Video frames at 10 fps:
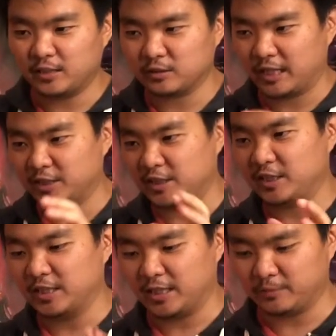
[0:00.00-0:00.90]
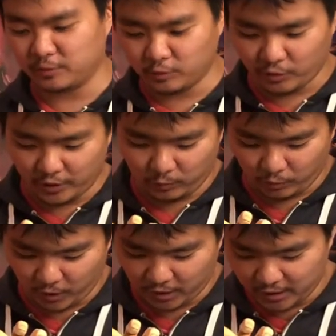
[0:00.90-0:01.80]
nicely done, great
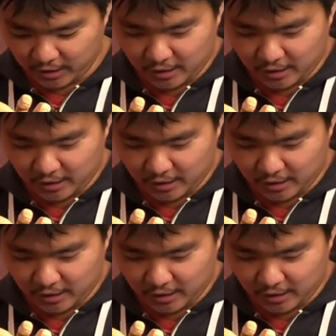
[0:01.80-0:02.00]
work.